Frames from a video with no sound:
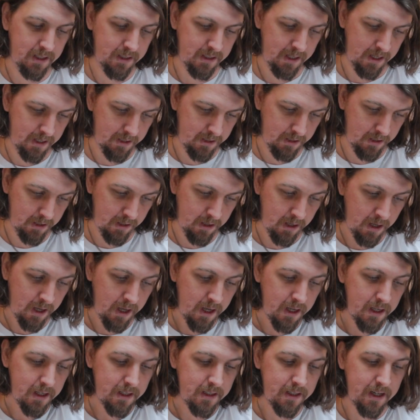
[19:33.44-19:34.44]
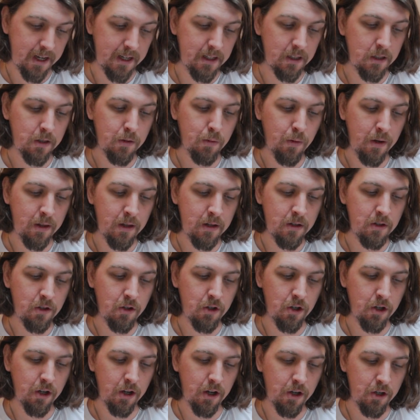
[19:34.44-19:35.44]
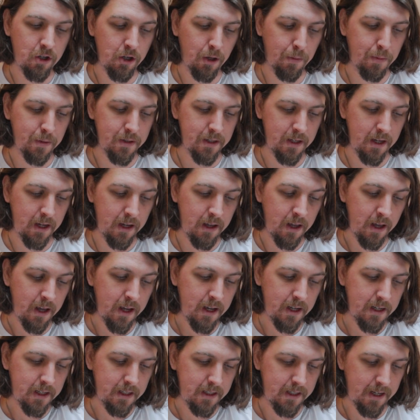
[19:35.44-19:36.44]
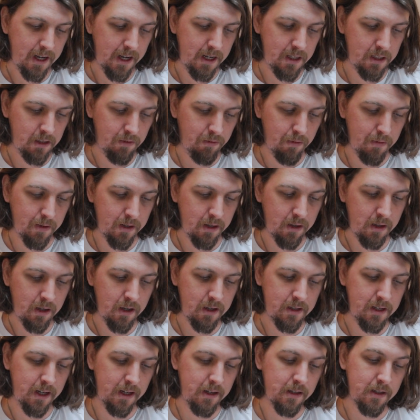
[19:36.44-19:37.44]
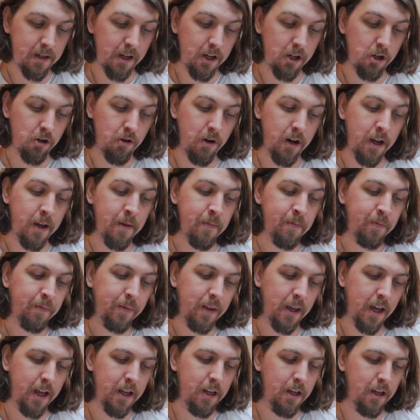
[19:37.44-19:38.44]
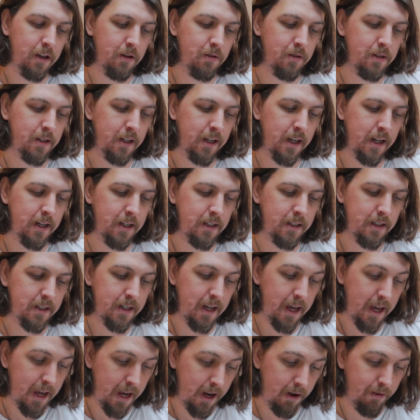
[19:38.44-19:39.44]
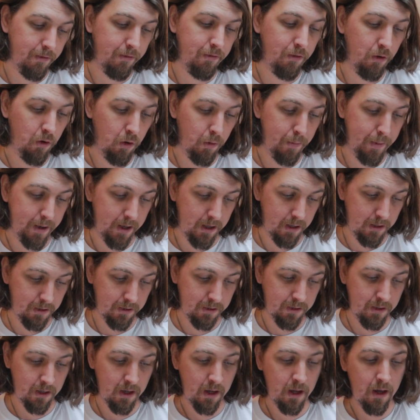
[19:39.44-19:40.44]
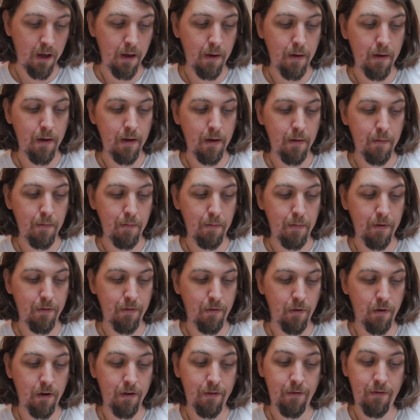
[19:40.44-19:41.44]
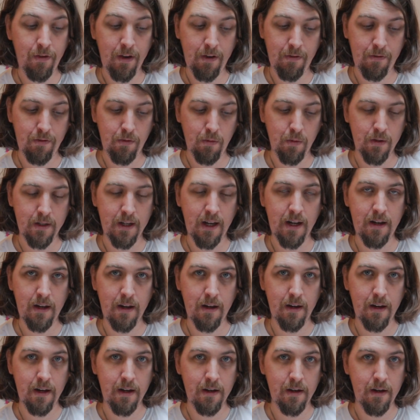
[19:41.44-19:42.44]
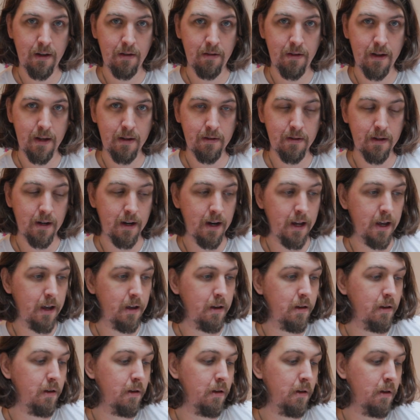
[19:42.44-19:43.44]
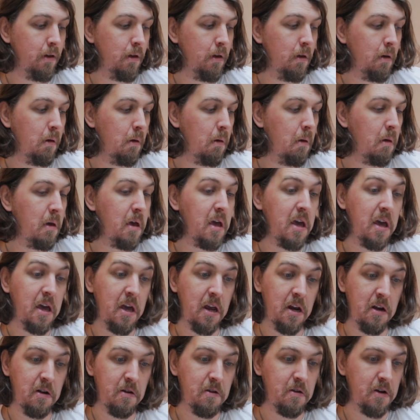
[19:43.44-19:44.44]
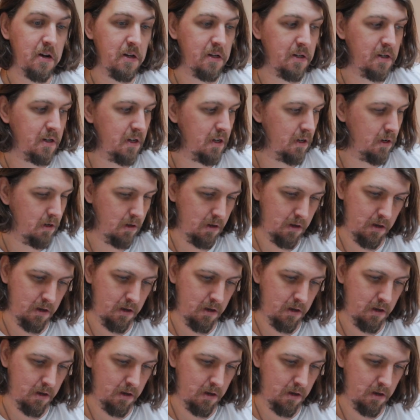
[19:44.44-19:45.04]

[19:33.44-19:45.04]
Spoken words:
centre. St Swithin's Church opposite dates from the 13th century and used to contain 4 bells before a 5th was added in 2008. Interesting.